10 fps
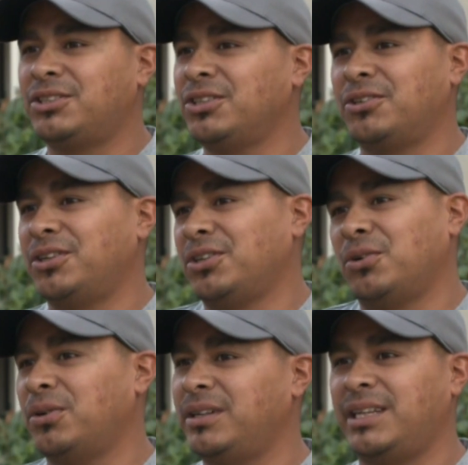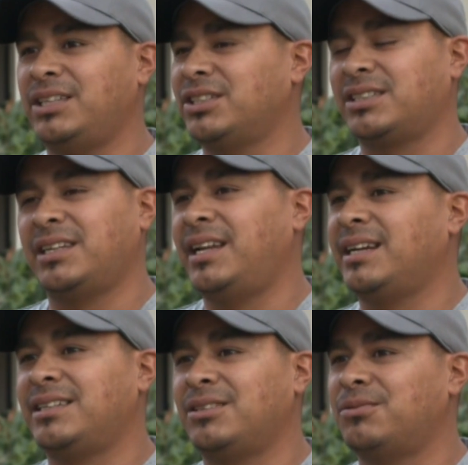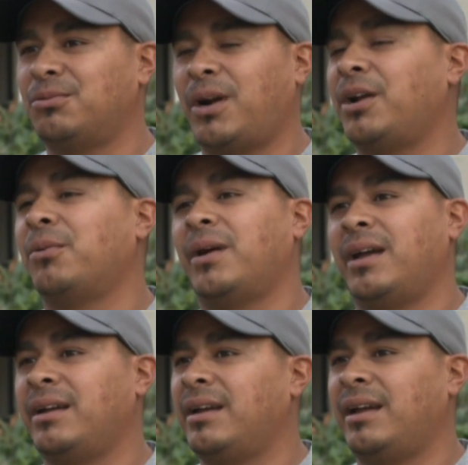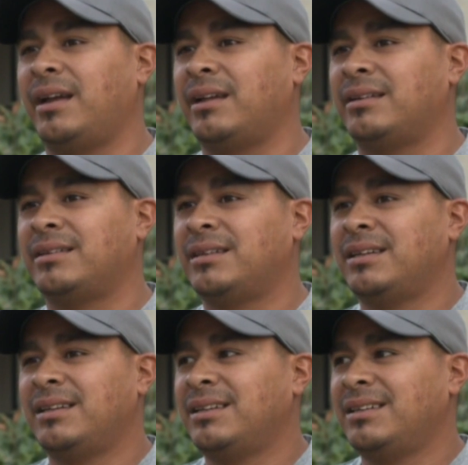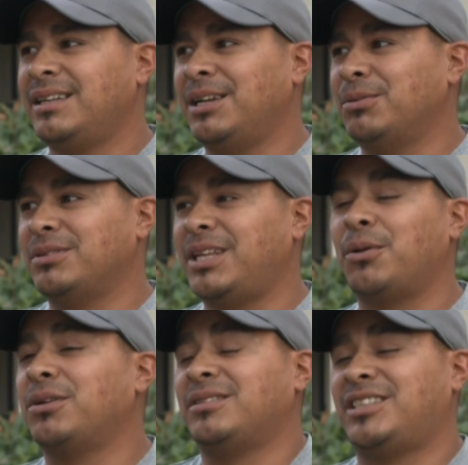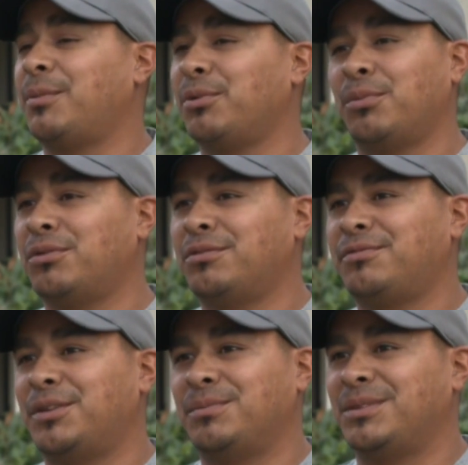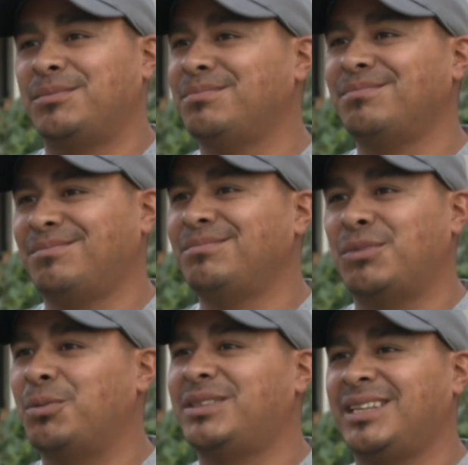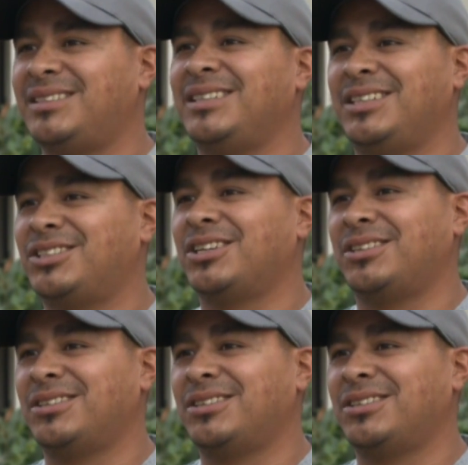Sugar and Lori, they just connected right away, and it was, they were inseparable from the moment they seen each